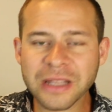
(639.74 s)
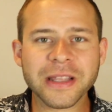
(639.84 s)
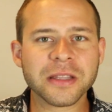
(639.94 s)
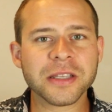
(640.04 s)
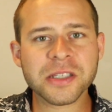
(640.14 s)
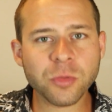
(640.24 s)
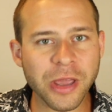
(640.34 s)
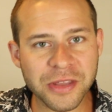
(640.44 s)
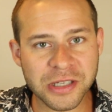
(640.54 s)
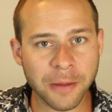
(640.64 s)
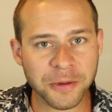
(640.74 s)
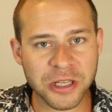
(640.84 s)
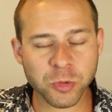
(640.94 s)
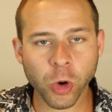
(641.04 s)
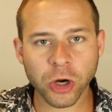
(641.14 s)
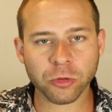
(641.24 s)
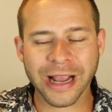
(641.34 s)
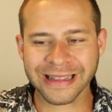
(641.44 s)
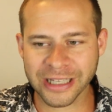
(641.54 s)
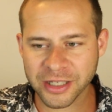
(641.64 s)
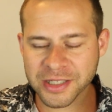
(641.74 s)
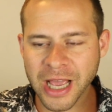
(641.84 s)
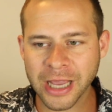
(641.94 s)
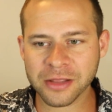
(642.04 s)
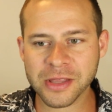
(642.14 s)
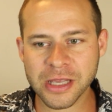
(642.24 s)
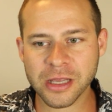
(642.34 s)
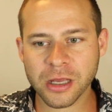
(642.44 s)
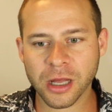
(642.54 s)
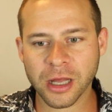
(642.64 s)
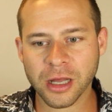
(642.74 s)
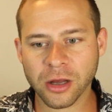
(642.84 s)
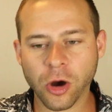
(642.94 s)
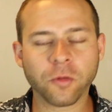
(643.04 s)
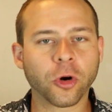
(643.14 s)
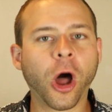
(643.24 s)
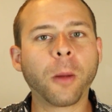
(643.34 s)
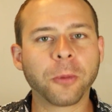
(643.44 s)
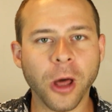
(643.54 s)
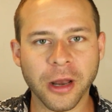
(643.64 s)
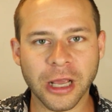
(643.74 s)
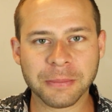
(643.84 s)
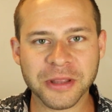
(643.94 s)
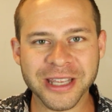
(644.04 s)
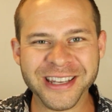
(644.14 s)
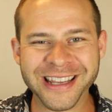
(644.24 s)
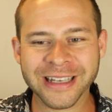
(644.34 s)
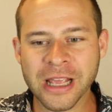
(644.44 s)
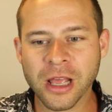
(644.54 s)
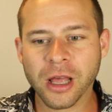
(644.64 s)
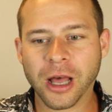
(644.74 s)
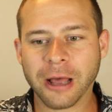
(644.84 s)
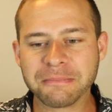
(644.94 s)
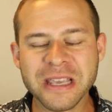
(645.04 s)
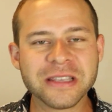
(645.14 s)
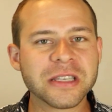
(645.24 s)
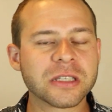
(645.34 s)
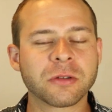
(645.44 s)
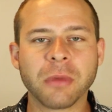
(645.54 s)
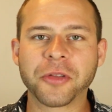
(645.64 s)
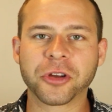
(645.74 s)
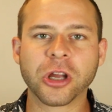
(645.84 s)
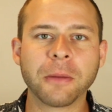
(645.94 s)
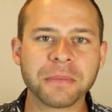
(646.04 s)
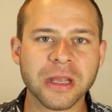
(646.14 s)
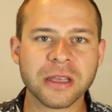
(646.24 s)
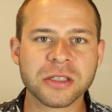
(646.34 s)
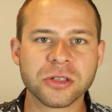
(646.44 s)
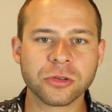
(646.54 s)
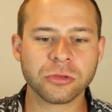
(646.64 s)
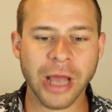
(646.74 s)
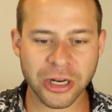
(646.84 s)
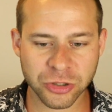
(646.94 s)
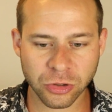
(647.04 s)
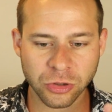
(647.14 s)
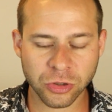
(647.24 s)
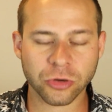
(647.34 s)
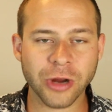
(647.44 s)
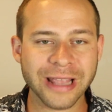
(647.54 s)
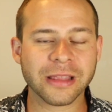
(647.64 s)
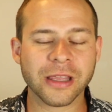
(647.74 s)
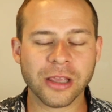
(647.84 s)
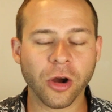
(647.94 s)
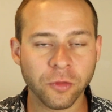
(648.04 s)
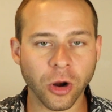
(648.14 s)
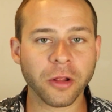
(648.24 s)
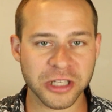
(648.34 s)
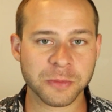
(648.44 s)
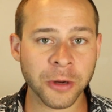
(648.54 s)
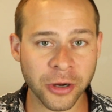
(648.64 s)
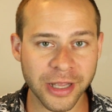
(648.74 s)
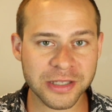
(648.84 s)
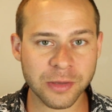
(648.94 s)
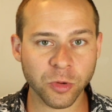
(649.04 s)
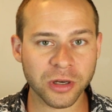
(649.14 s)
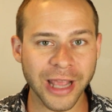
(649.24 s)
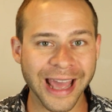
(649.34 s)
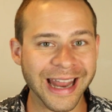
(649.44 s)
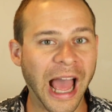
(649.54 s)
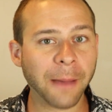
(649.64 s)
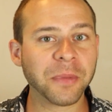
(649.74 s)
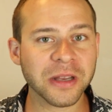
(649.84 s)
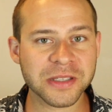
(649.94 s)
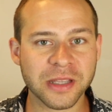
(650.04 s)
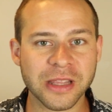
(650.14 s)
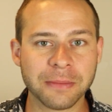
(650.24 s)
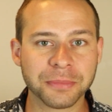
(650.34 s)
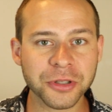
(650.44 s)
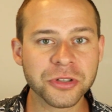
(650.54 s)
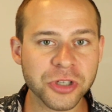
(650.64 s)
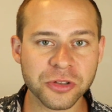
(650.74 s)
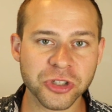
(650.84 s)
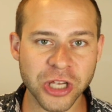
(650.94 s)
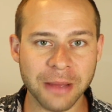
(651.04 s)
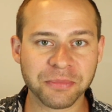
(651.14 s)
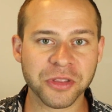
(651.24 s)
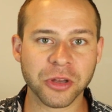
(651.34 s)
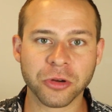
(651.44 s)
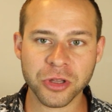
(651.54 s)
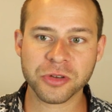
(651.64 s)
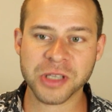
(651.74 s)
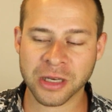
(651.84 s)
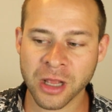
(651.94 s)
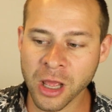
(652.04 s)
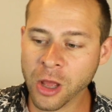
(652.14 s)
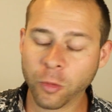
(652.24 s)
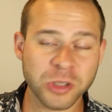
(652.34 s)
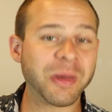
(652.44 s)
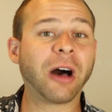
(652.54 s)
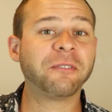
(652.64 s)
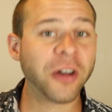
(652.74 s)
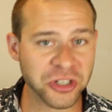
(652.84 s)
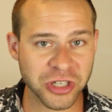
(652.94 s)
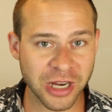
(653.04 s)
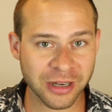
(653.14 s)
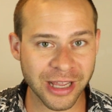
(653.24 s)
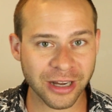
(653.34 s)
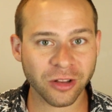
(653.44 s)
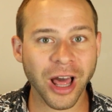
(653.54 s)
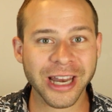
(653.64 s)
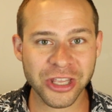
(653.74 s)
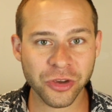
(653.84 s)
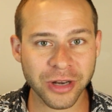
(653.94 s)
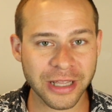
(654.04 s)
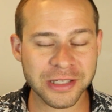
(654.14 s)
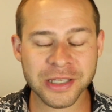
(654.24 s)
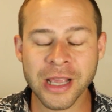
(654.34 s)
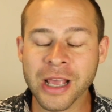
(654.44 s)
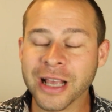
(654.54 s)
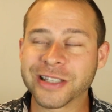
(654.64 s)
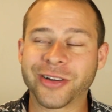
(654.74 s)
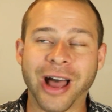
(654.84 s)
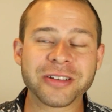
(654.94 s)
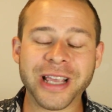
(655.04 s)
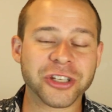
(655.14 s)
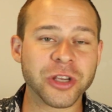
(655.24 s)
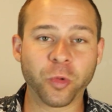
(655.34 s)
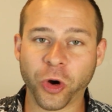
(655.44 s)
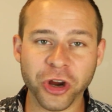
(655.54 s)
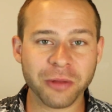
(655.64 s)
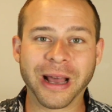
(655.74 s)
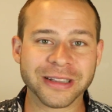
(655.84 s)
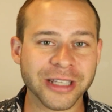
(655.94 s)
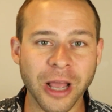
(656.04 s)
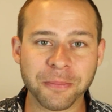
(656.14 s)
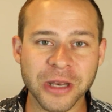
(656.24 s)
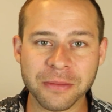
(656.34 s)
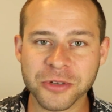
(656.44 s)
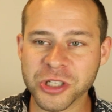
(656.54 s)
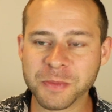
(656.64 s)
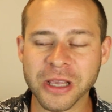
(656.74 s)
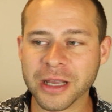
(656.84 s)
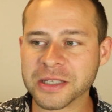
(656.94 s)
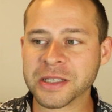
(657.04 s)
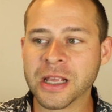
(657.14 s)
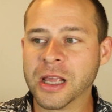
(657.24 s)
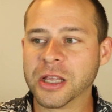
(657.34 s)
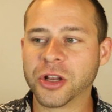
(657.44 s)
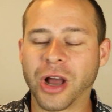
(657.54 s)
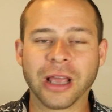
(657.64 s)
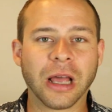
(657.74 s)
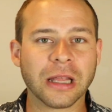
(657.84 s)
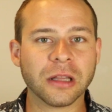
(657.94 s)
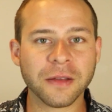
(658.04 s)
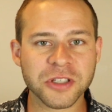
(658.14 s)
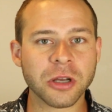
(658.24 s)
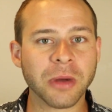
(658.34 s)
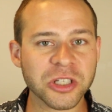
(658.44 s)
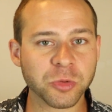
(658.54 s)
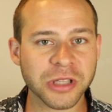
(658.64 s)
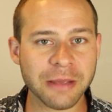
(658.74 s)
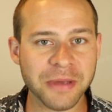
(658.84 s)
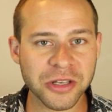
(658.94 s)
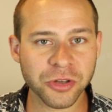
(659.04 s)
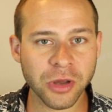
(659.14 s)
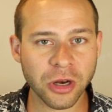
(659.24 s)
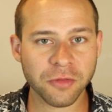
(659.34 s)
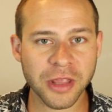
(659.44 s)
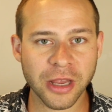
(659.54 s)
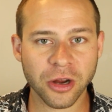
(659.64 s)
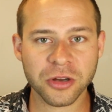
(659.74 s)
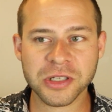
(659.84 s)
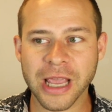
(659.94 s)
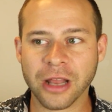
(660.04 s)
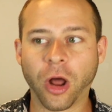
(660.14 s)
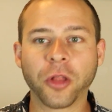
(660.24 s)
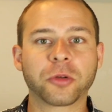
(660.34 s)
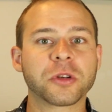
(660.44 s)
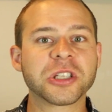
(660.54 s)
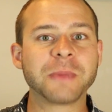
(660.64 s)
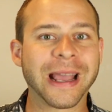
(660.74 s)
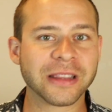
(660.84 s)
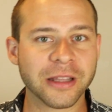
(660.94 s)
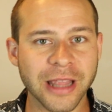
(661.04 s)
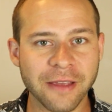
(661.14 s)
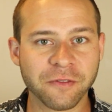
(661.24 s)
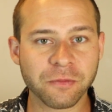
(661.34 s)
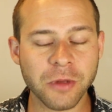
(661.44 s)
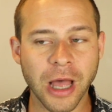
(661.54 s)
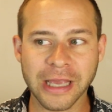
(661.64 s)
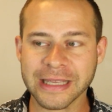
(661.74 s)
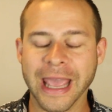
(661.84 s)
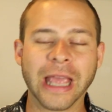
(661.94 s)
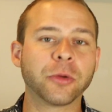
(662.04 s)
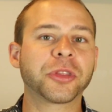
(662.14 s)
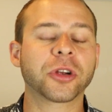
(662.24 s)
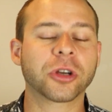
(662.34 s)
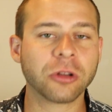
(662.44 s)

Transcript: this is the way these companies work, right? They design the overall product, but they need pieces from other companies to actually create the overall experience. And what had happened is that the Bluetooth chip that they were using was malfunctioning in a lot of units. So I was actually worried about the company just because, you know, I love so much what they've been doing over the years and all the respect that they've gained with their